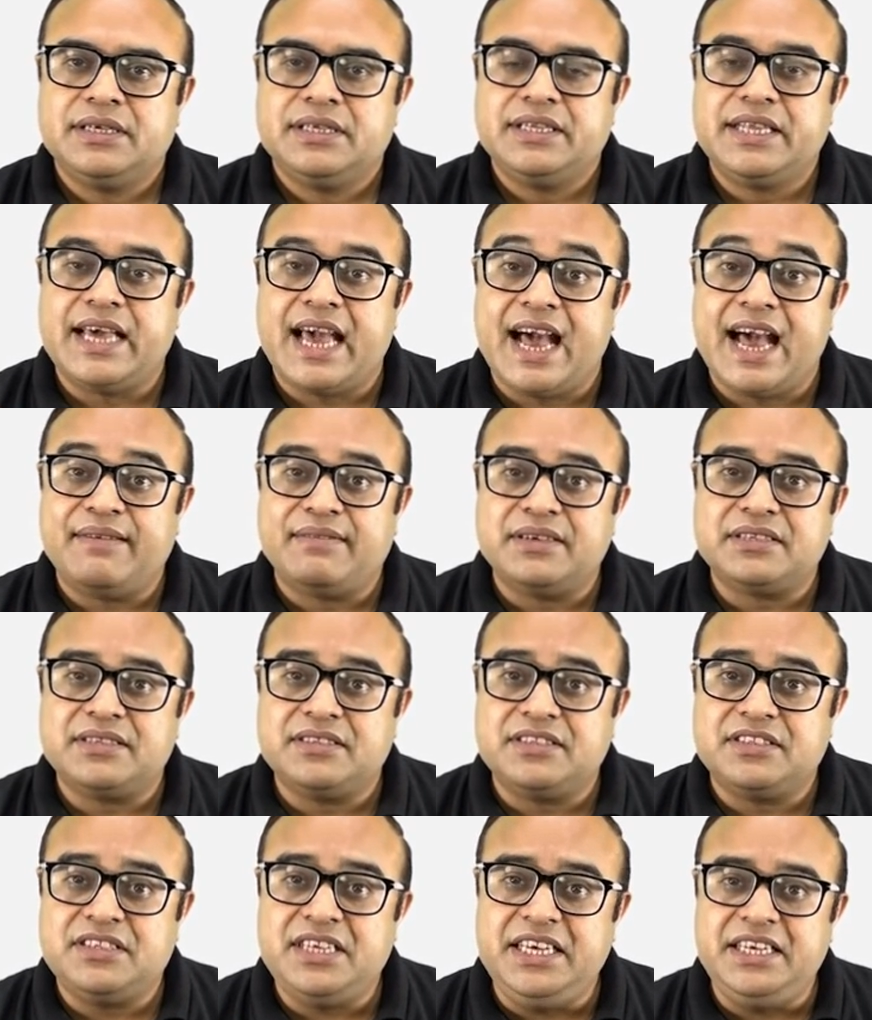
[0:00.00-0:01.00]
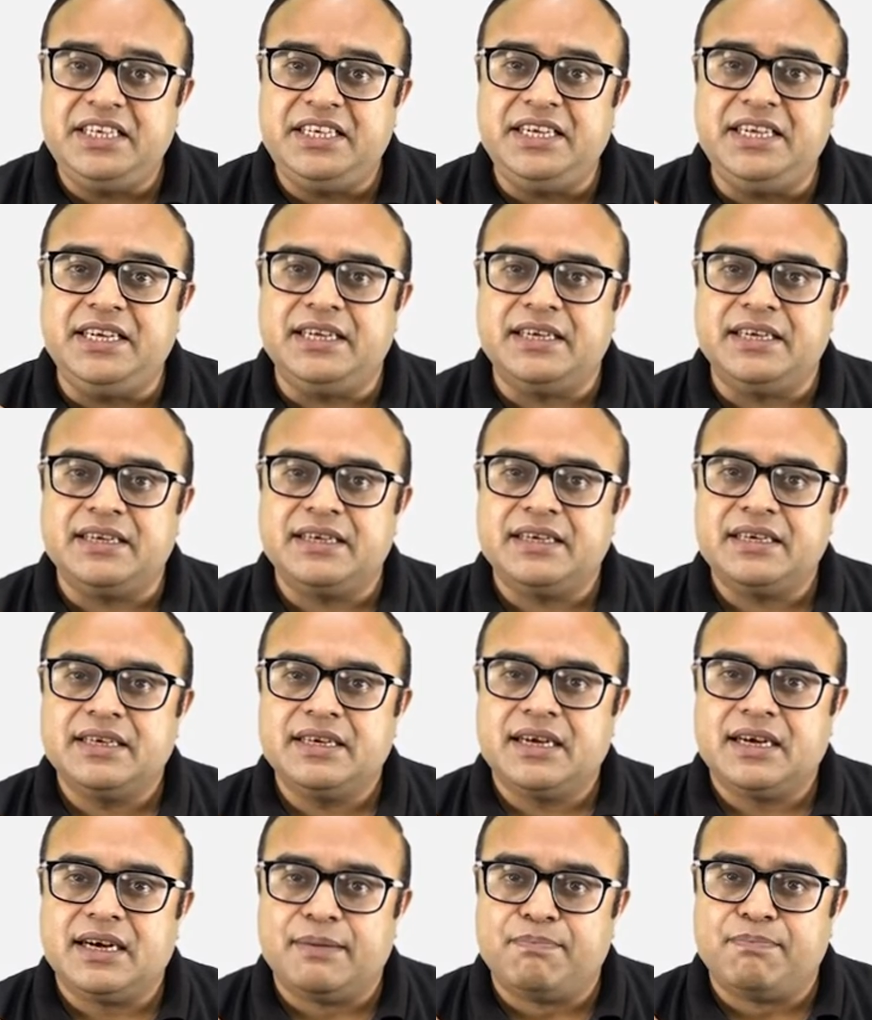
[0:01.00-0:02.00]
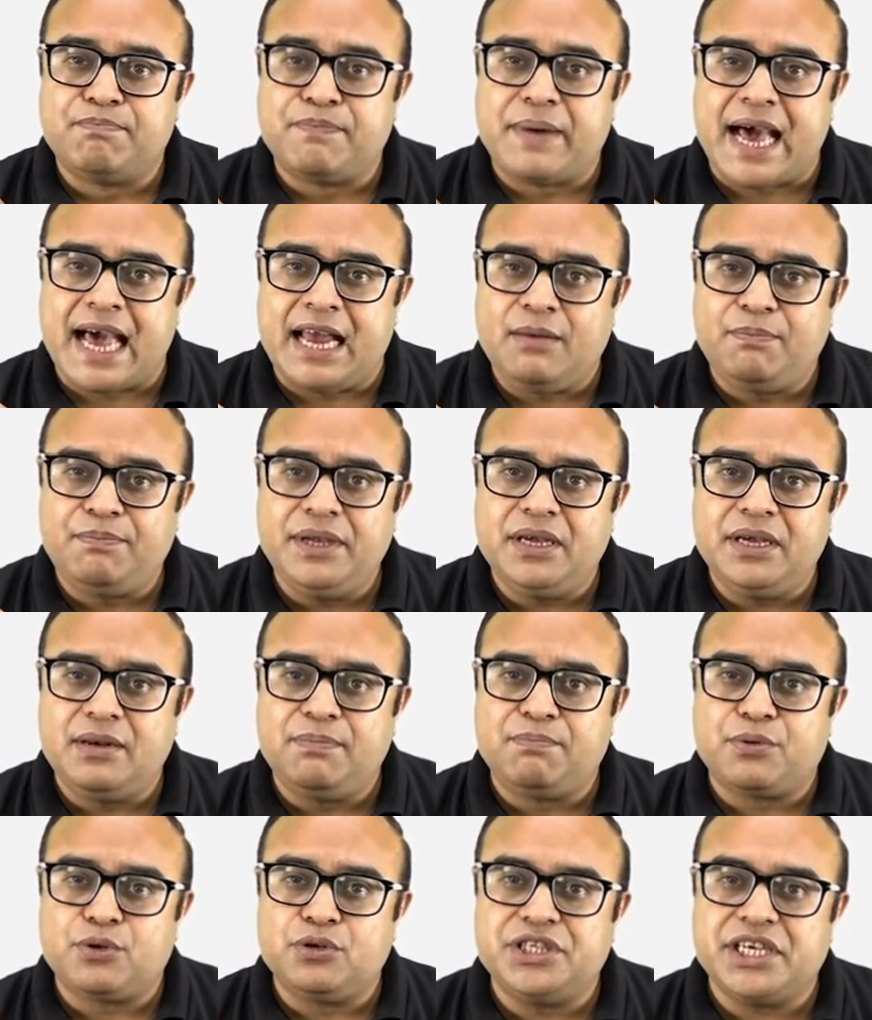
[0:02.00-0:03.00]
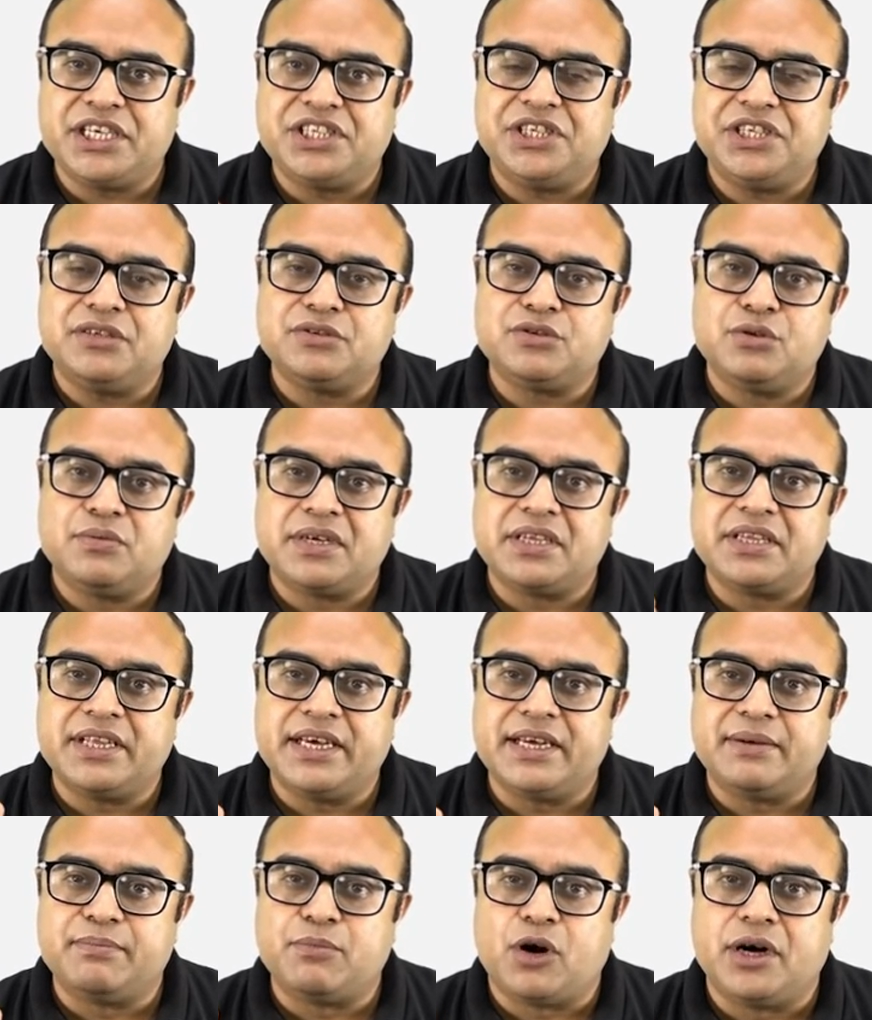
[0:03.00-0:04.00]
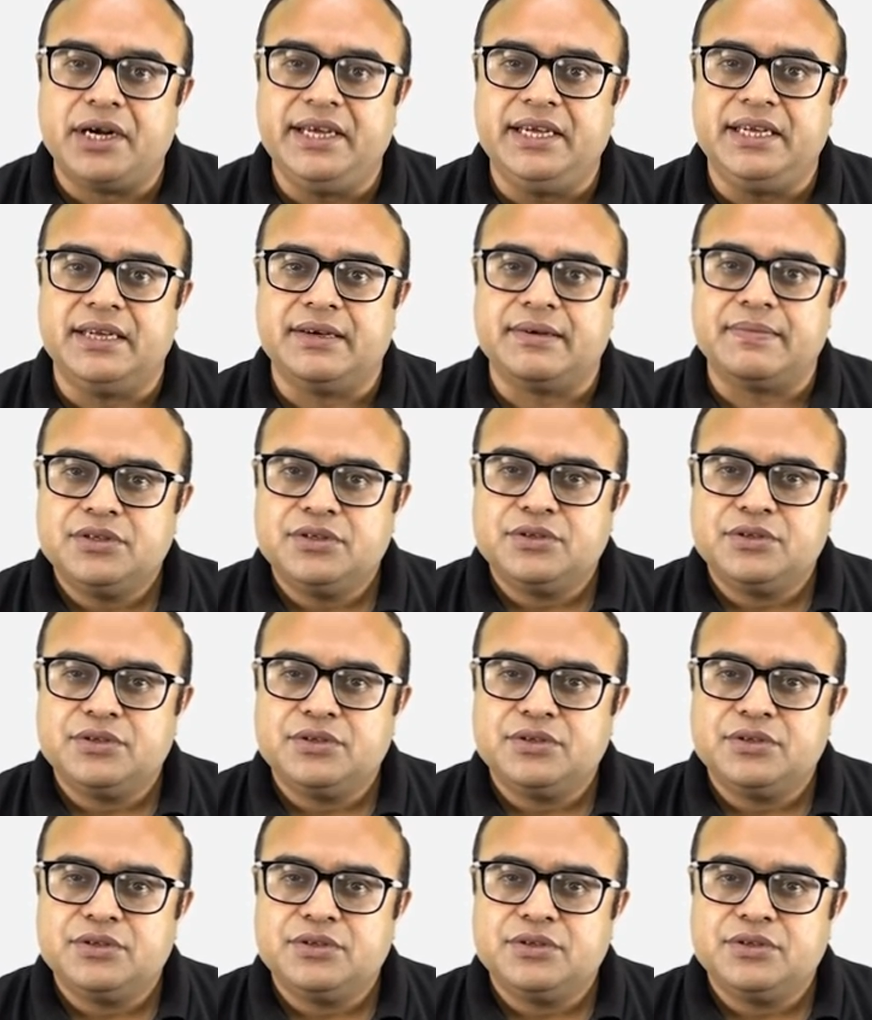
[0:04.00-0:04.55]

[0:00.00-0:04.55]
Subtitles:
They have a CT, a palpal projections over their body.